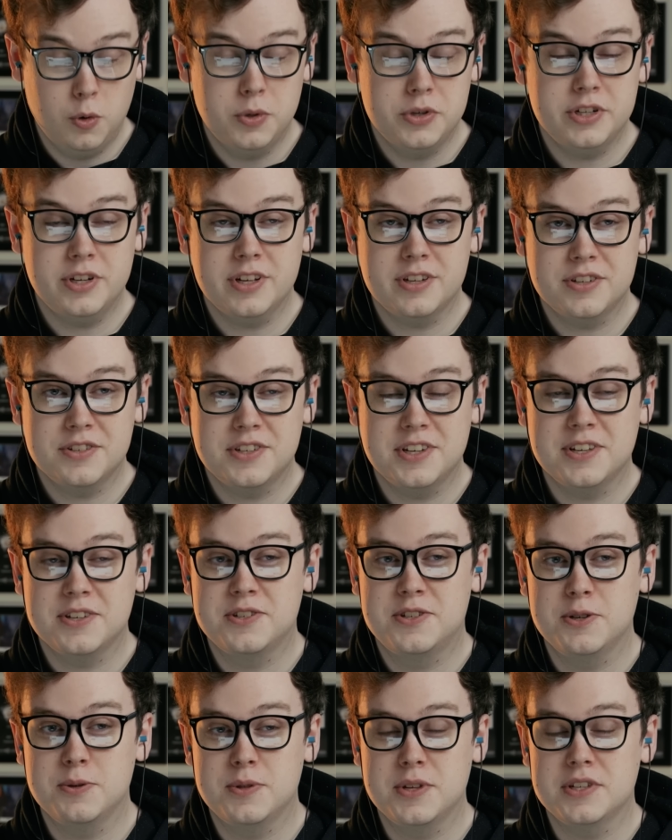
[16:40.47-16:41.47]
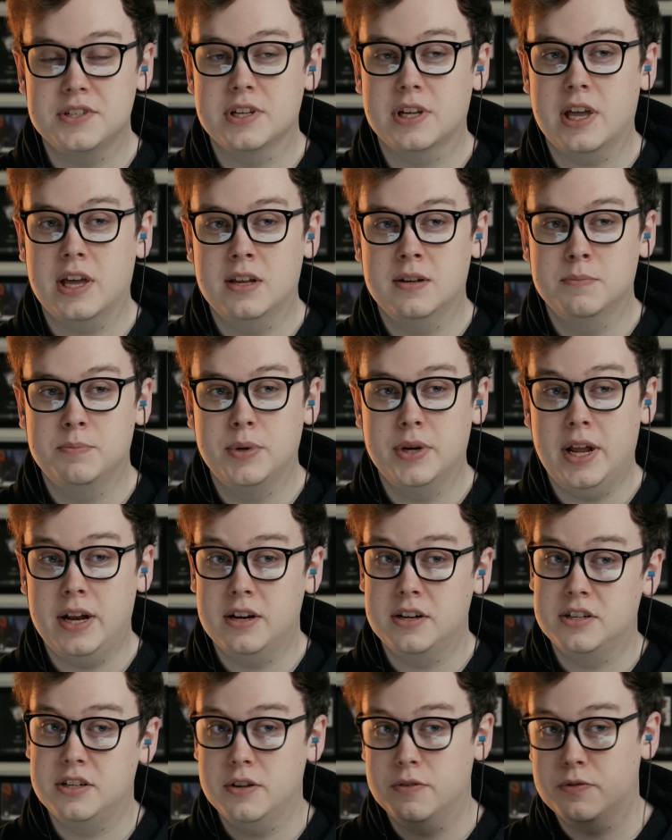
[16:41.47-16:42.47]
Or would you like to see us do this again, but at
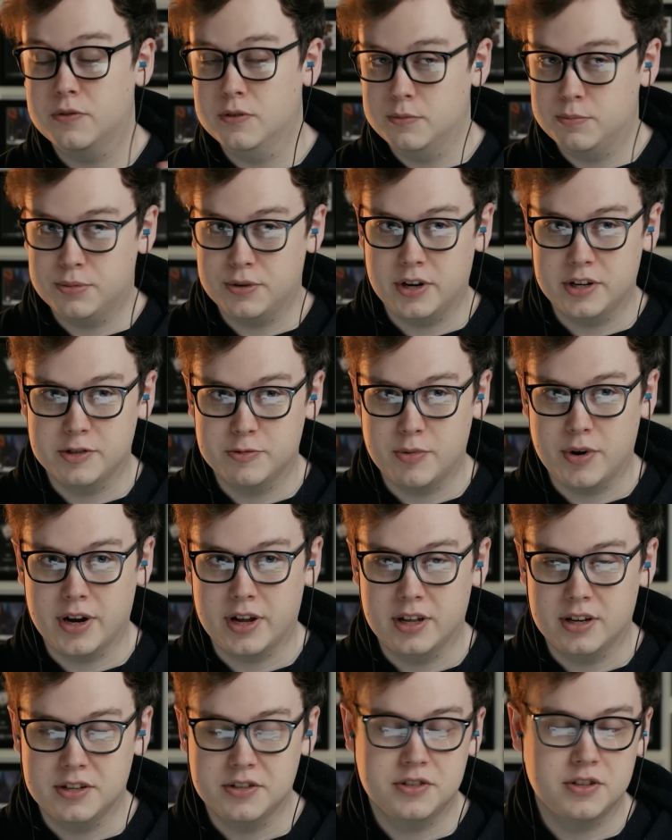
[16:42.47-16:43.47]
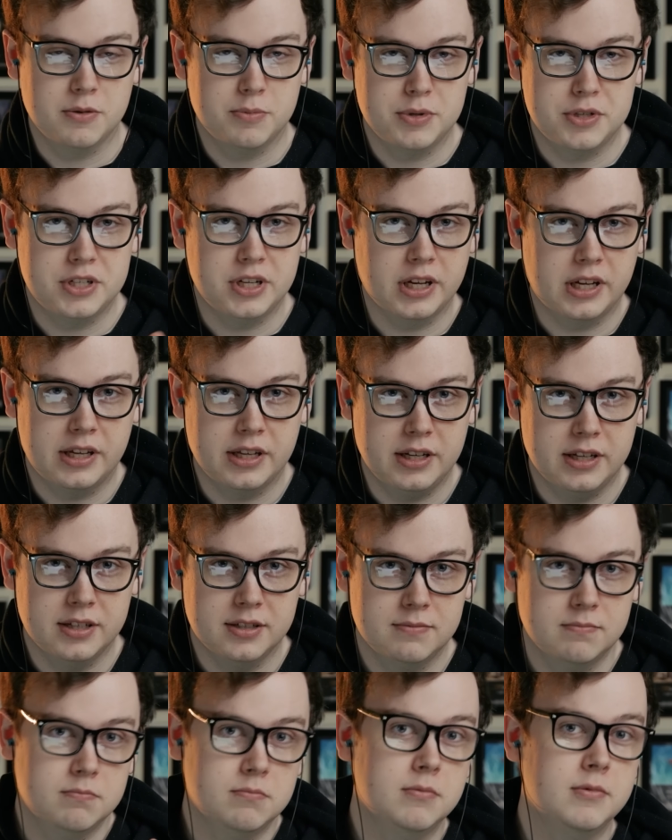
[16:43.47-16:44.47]
a different price bracket? Is there a particular
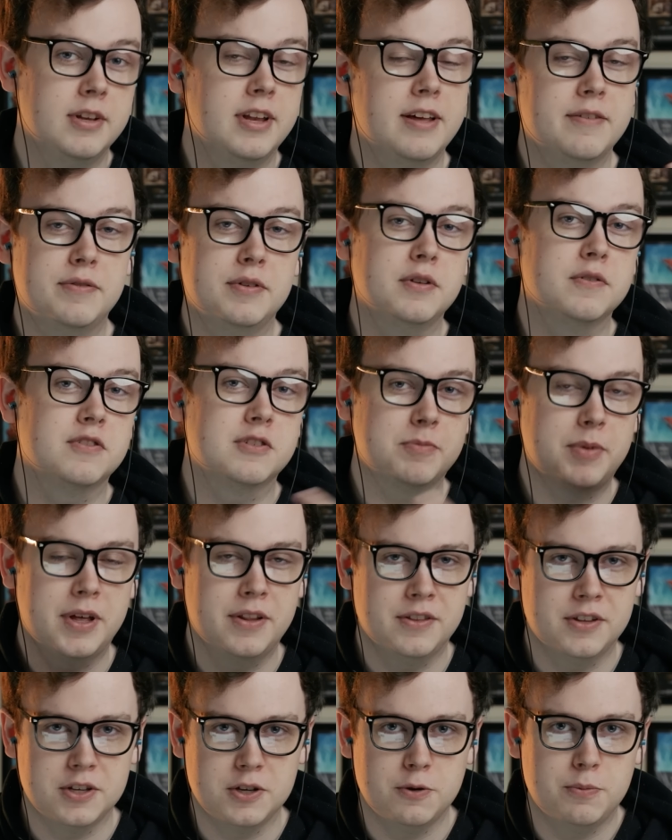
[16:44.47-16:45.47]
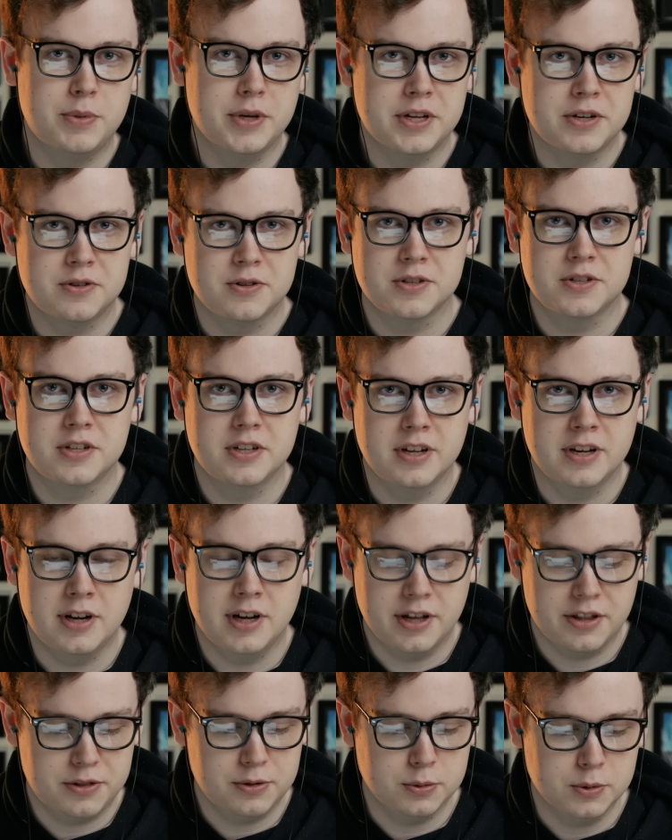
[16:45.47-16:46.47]
level of spend that you'd be interested in?
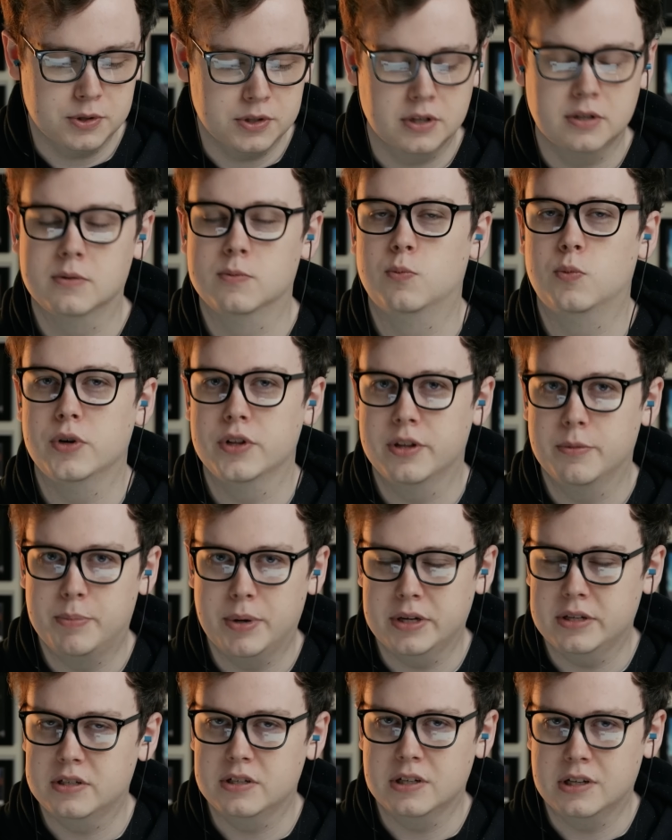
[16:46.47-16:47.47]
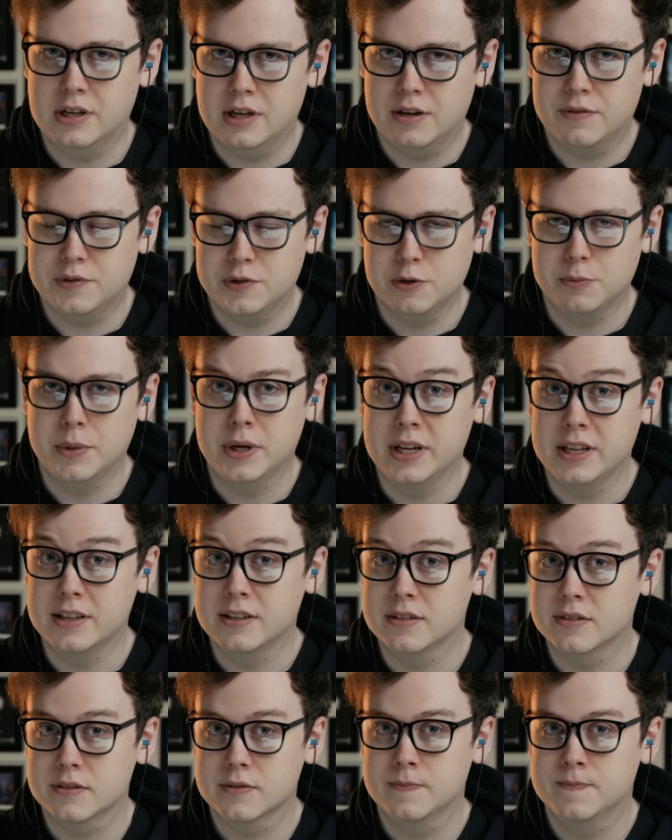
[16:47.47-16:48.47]
Our thoughts on what the best you can get for your money
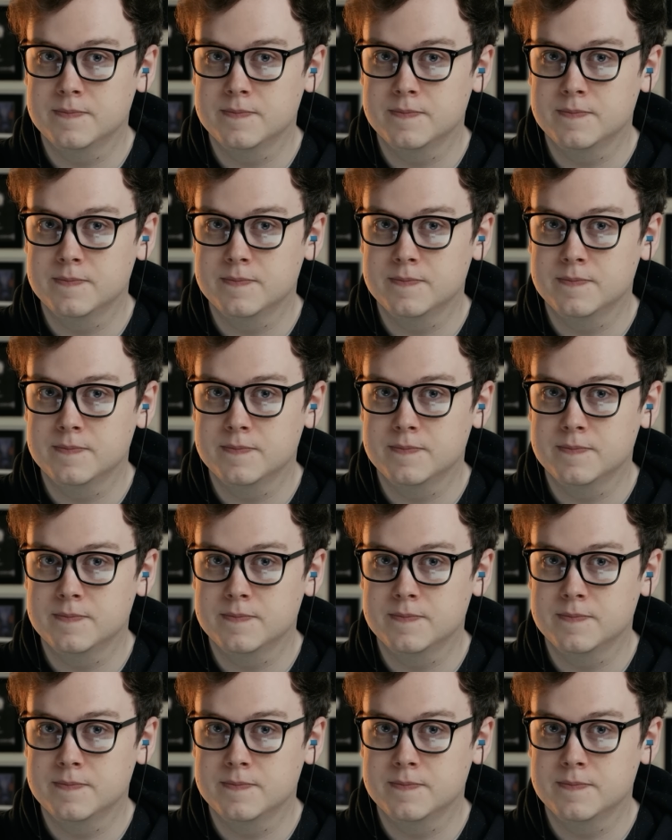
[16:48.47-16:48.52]
is.